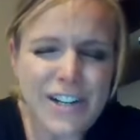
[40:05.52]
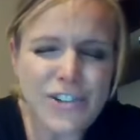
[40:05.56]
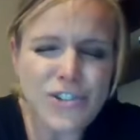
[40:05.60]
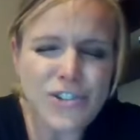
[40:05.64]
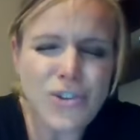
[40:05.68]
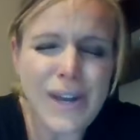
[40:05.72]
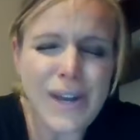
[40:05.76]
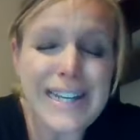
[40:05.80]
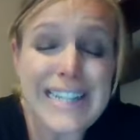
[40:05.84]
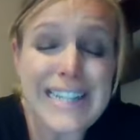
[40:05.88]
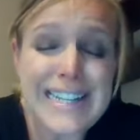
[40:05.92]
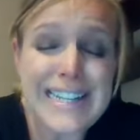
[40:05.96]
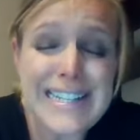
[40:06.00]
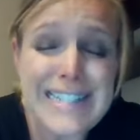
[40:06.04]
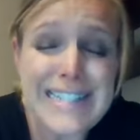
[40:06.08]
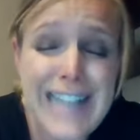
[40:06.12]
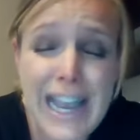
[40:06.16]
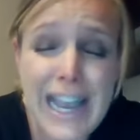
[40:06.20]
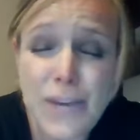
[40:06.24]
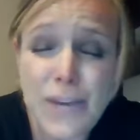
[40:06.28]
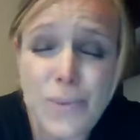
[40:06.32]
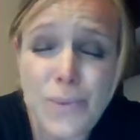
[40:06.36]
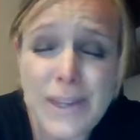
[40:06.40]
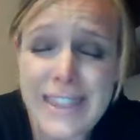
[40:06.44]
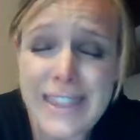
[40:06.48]
as they're trying to
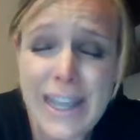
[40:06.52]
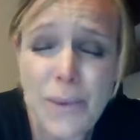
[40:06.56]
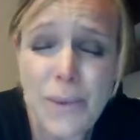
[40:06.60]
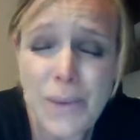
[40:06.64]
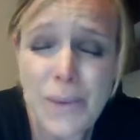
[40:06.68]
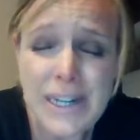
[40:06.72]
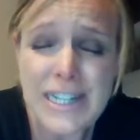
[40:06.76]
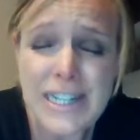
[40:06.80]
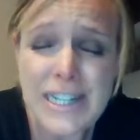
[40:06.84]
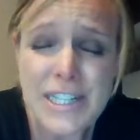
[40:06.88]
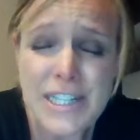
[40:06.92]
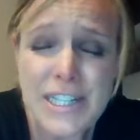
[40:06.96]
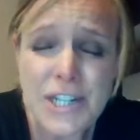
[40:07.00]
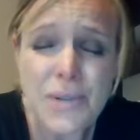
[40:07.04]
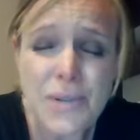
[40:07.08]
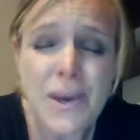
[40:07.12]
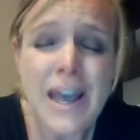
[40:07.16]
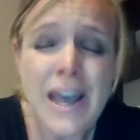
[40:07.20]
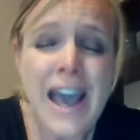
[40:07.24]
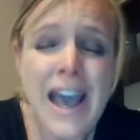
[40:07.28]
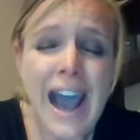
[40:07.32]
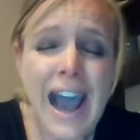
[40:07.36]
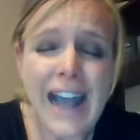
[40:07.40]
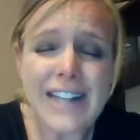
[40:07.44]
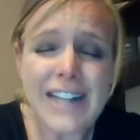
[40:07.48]
decide what they want to do,
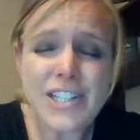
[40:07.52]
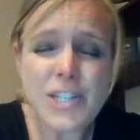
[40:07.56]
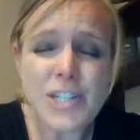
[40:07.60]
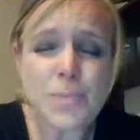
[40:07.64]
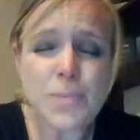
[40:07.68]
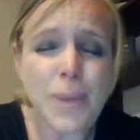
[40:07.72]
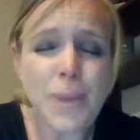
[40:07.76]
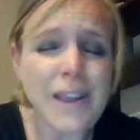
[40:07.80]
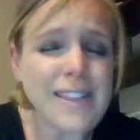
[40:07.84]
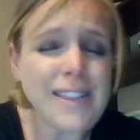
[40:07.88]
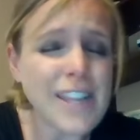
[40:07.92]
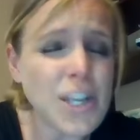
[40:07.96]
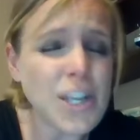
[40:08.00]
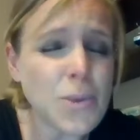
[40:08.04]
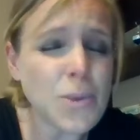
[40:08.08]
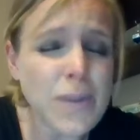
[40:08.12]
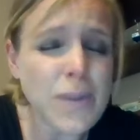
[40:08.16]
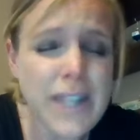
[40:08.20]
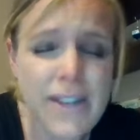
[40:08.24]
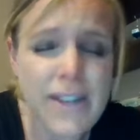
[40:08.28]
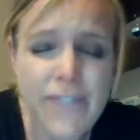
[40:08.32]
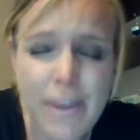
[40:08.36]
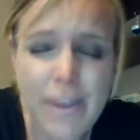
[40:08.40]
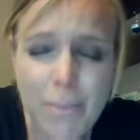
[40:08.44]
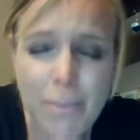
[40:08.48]
I just pray that you
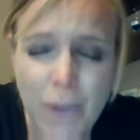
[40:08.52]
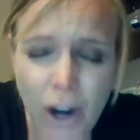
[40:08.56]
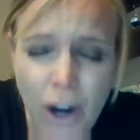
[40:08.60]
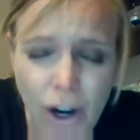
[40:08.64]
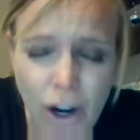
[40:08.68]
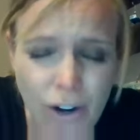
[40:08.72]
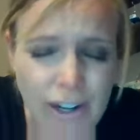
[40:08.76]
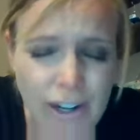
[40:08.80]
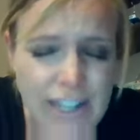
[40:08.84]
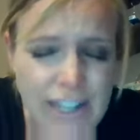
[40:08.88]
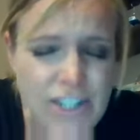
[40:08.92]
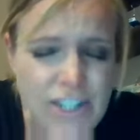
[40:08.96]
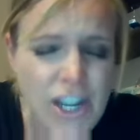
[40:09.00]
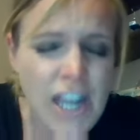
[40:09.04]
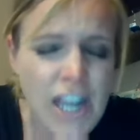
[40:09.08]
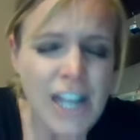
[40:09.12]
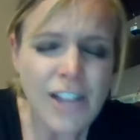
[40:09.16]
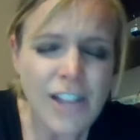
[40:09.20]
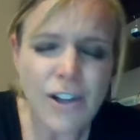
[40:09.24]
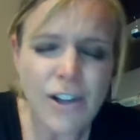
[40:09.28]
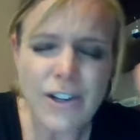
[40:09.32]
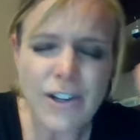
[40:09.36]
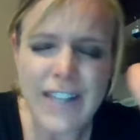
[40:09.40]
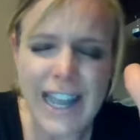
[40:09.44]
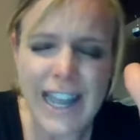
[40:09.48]
would give them courage.
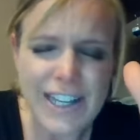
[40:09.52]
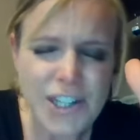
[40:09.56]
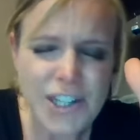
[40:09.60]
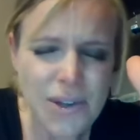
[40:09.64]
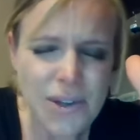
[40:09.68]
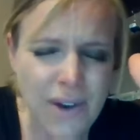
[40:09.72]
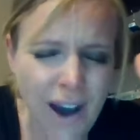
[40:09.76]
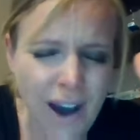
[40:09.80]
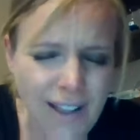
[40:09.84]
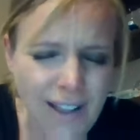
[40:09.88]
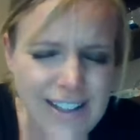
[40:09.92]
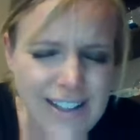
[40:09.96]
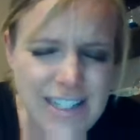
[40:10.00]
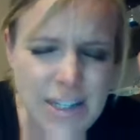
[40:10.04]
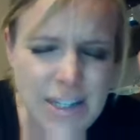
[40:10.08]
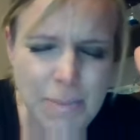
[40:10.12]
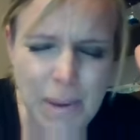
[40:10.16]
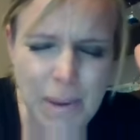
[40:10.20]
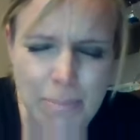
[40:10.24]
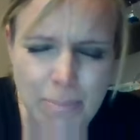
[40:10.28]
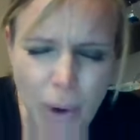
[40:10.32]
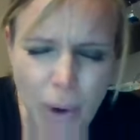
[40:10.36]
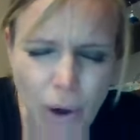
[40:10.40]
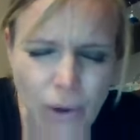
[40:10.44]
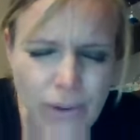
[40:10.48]
Lord God, you call us to
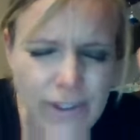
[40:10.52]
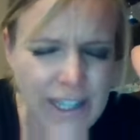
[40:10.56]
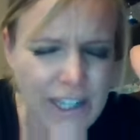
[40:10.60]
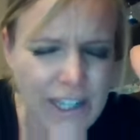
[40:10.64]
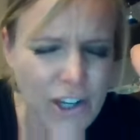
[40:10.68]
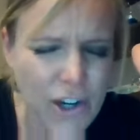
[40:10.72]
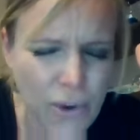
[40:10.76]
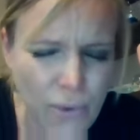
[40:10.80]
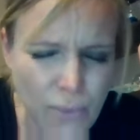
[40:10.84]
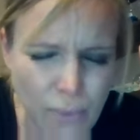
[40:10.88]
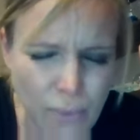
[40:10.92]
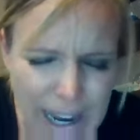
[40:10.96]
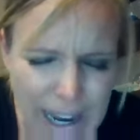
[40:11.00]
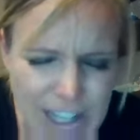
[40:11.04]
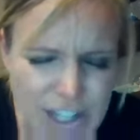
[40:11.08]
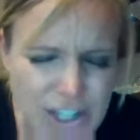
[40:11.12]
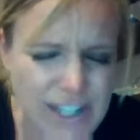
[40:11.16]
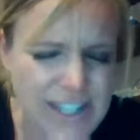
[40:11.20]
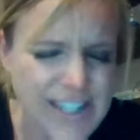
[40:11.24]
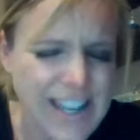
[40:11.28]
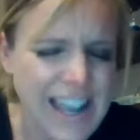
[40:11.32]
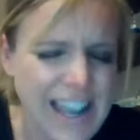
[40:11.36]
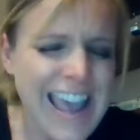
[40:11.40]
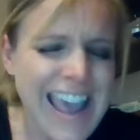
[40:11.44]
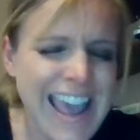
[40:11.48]
be bold and
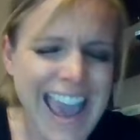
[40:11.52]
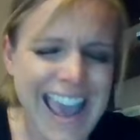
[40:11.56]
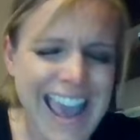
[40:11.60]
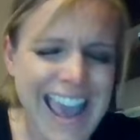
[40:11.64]
courageous.